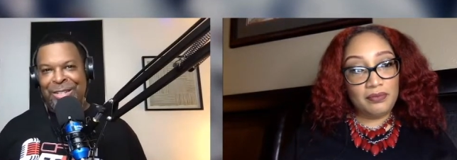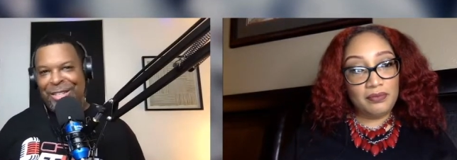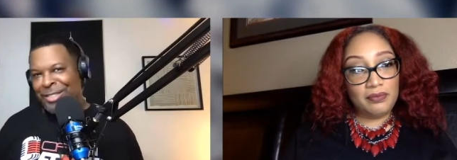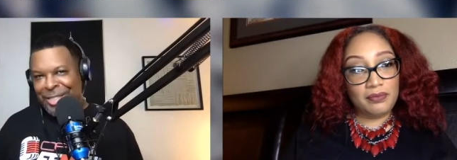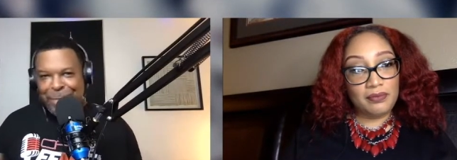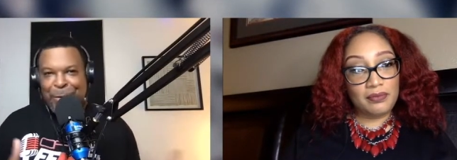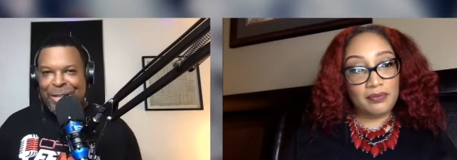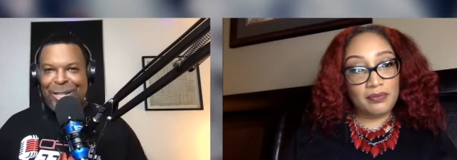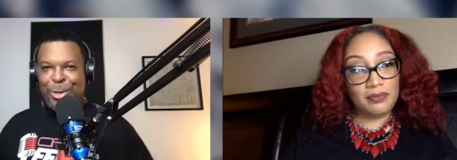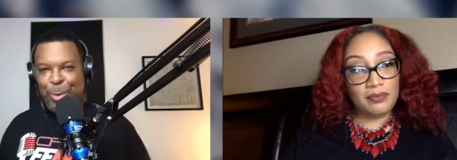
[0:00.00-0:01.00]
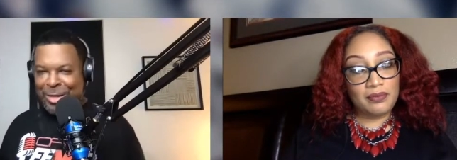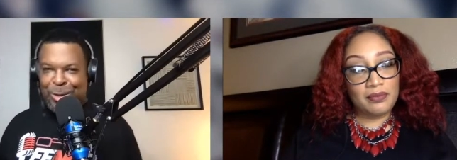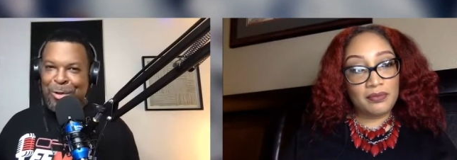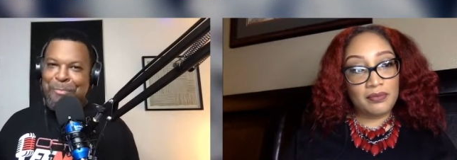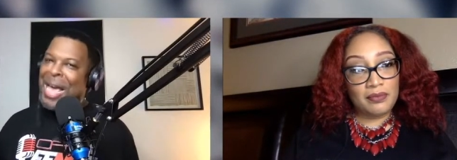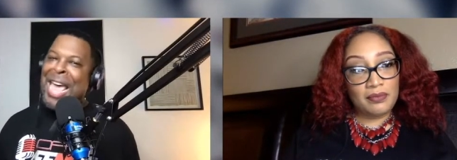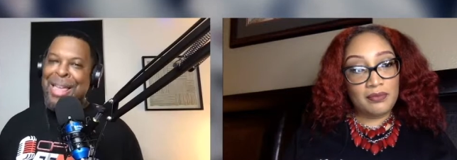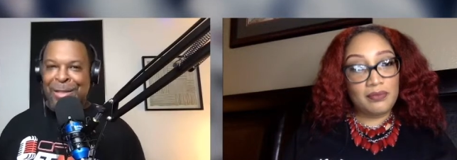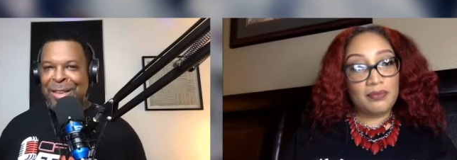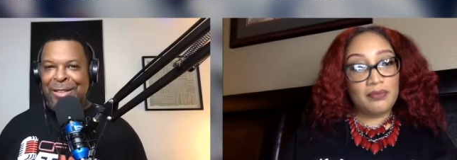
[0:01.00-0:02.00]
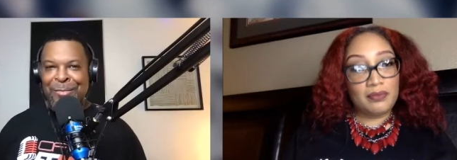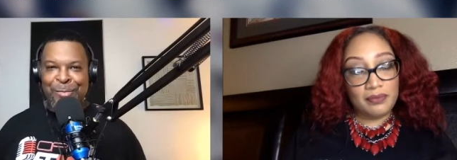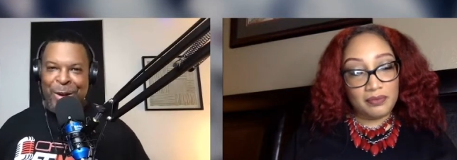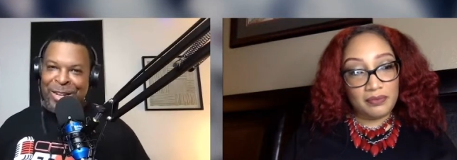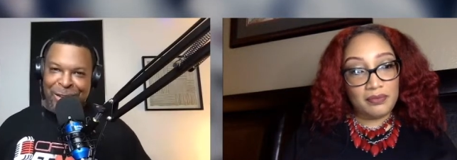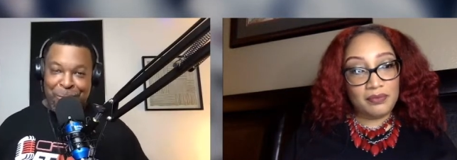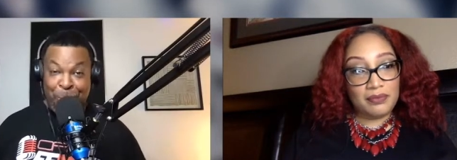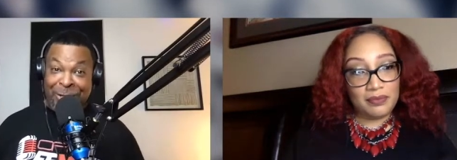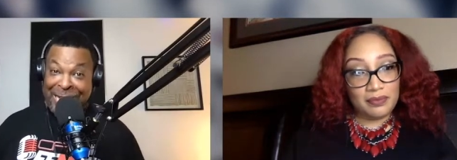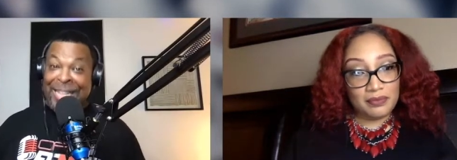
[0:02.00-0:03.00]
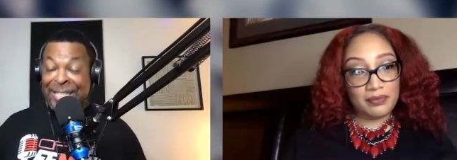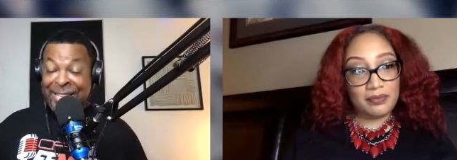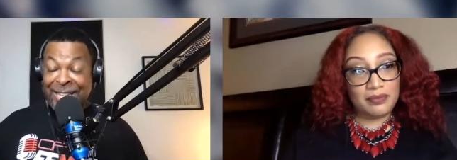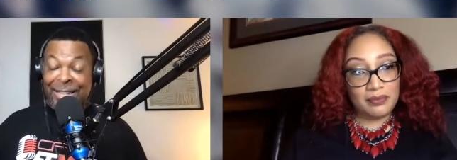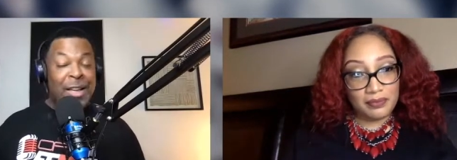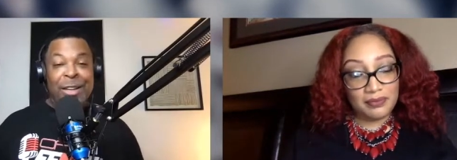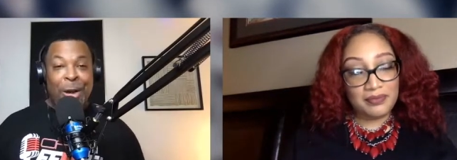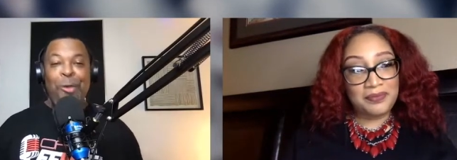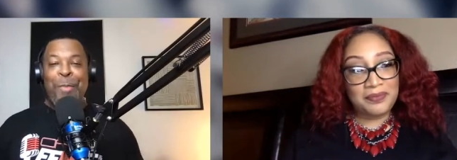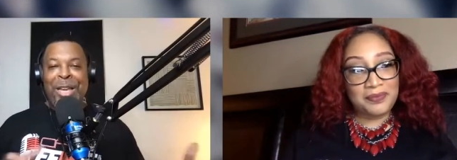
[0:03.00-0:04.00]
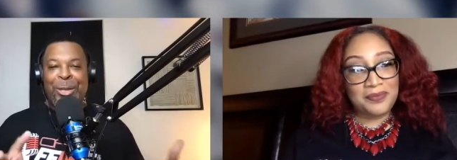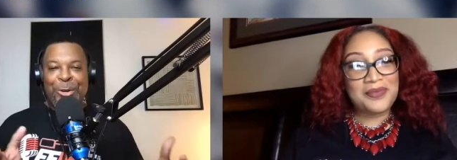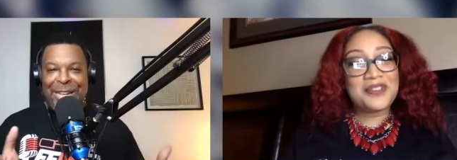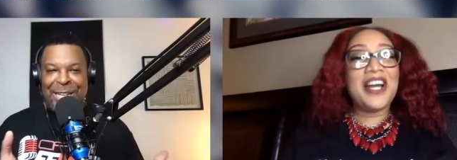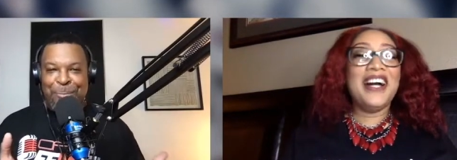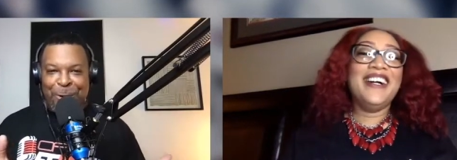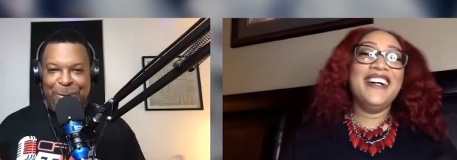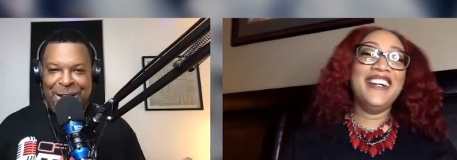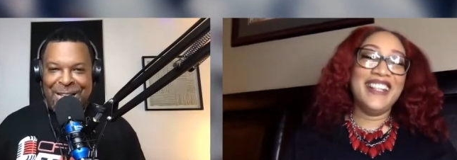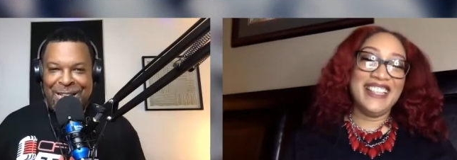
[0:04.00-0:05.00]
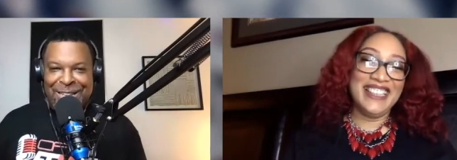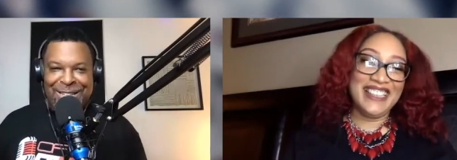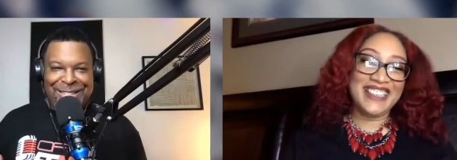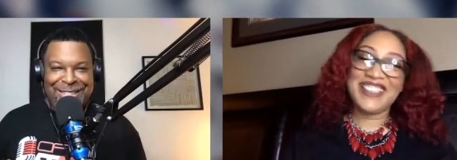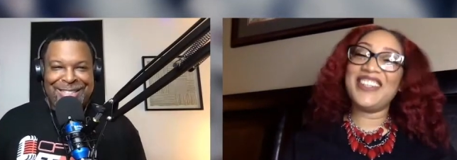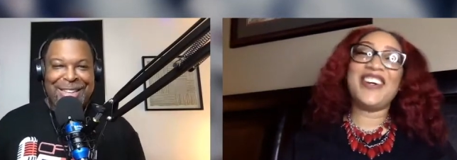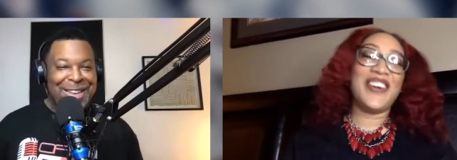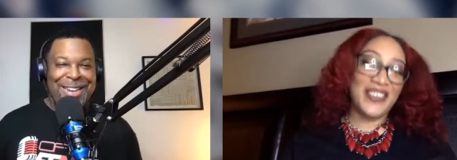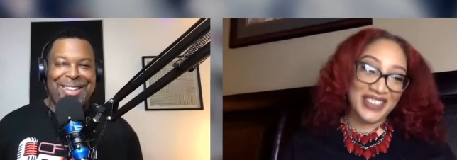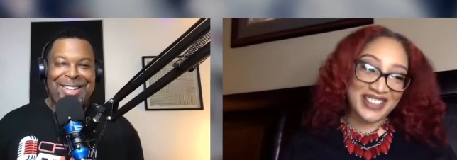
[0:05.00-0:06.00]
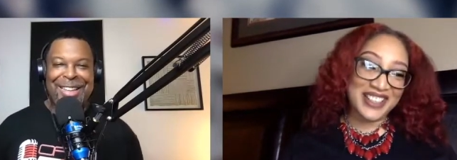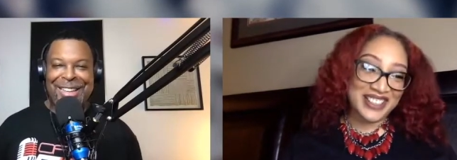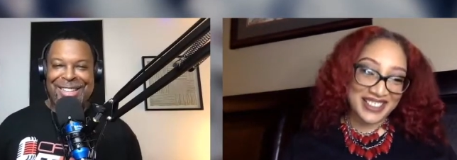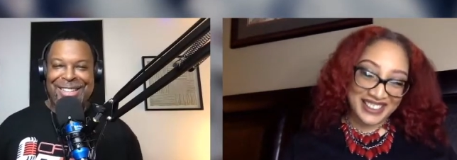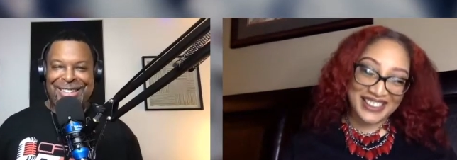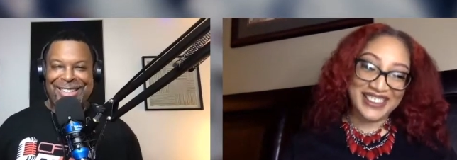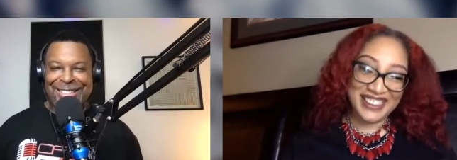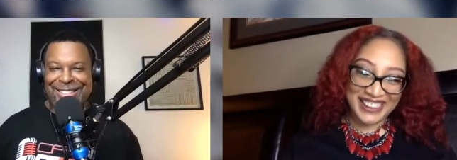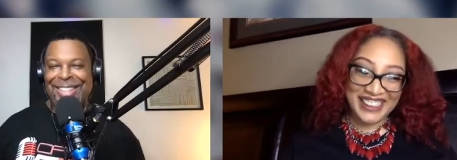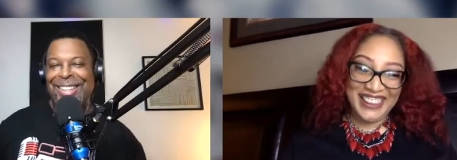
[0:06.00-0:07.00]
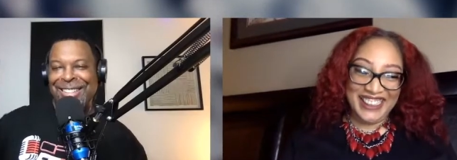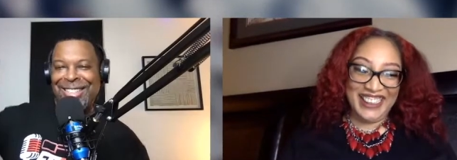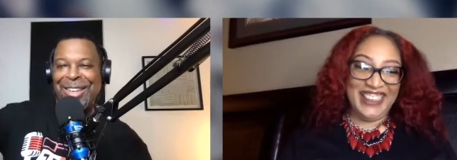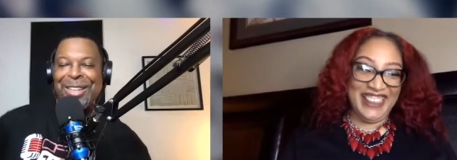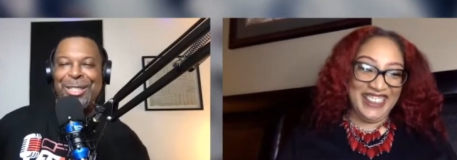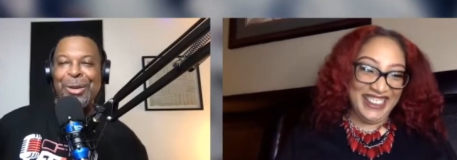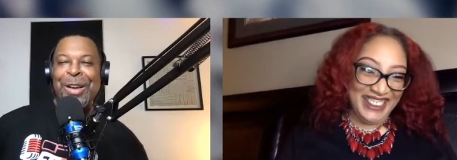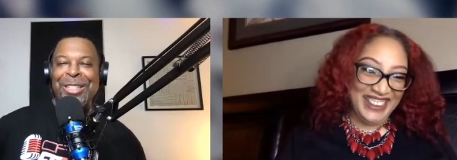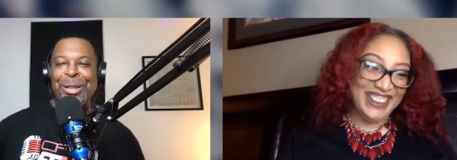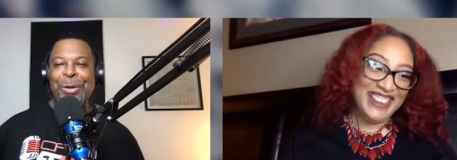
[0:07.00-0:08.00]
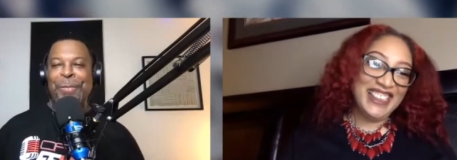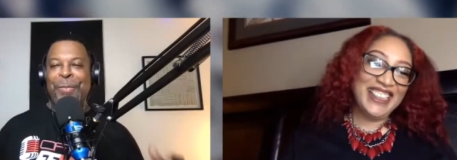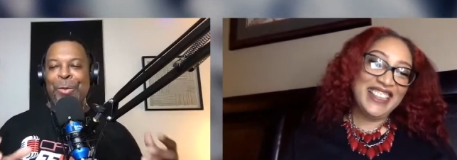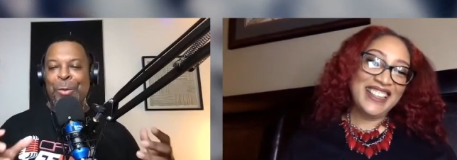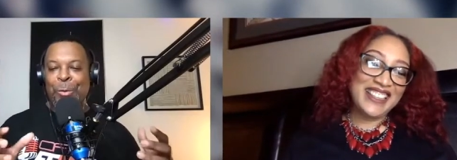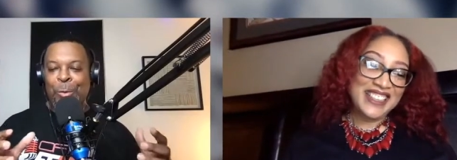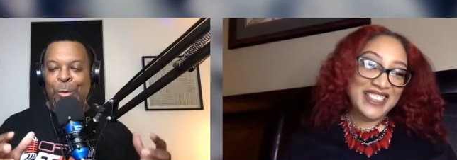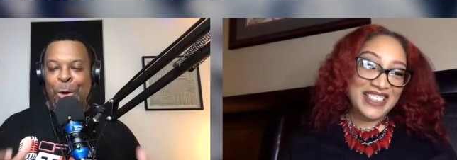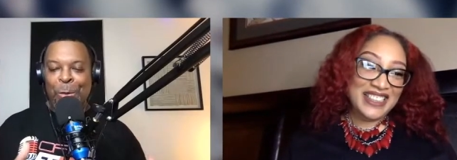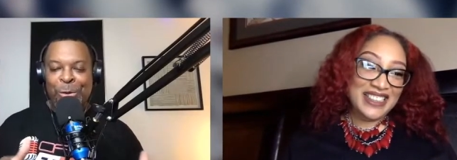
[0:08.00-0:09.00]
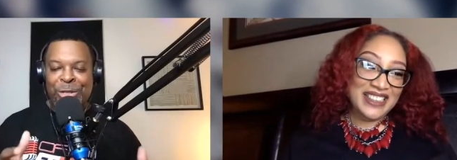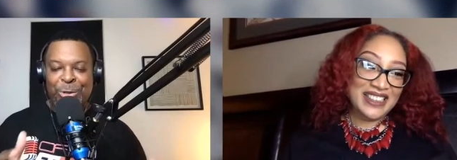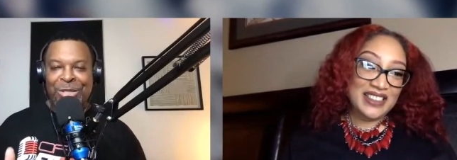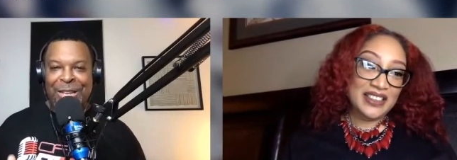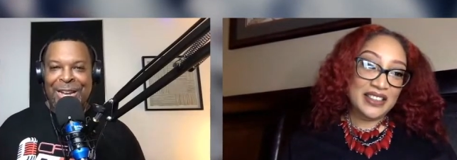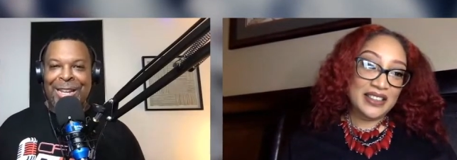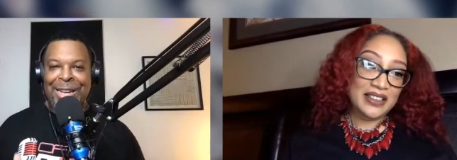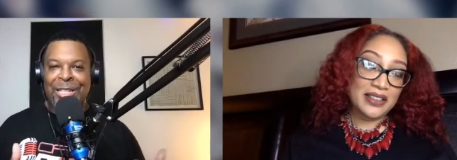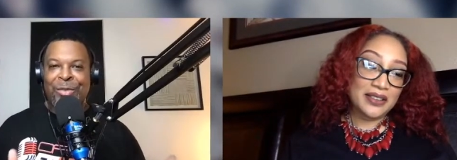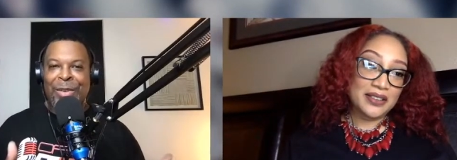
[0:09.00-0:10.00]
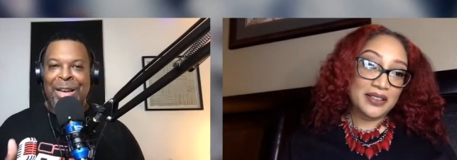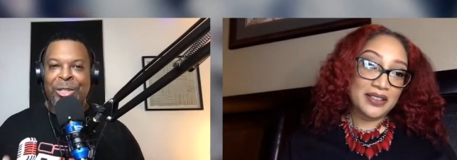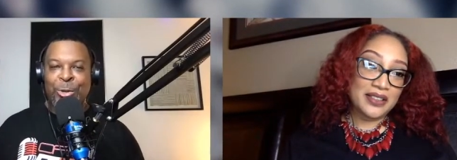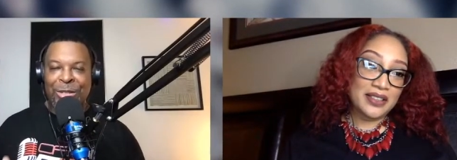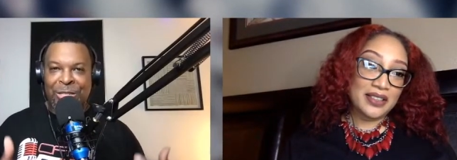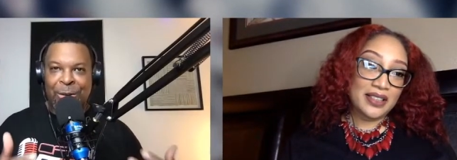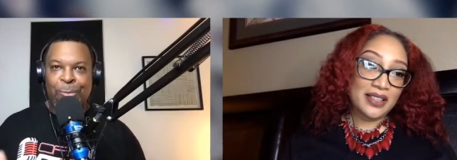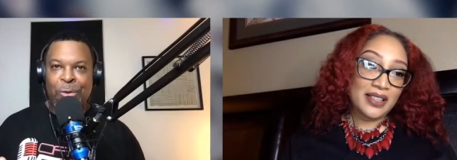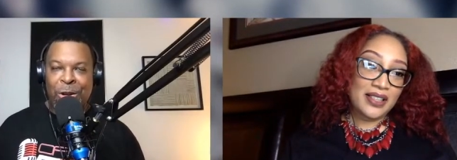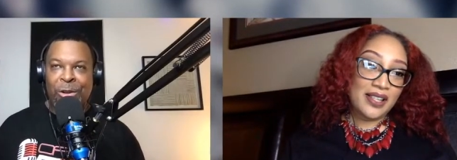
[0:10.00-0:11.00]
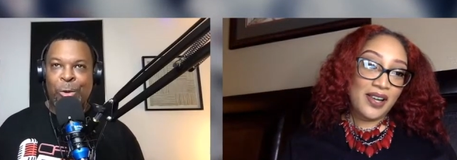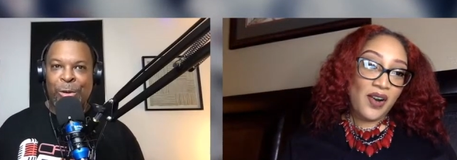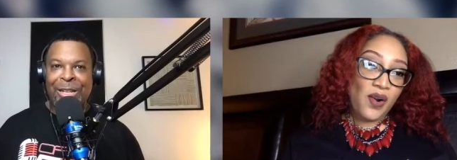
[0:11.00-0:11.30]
Speaker 1: Because just because you went through a bad breakup or nineteen, don't make you an expert, right?
Speaker 2: no, it doesn't.
Speaker 1: so, so, so, what would you say classifies you as someone who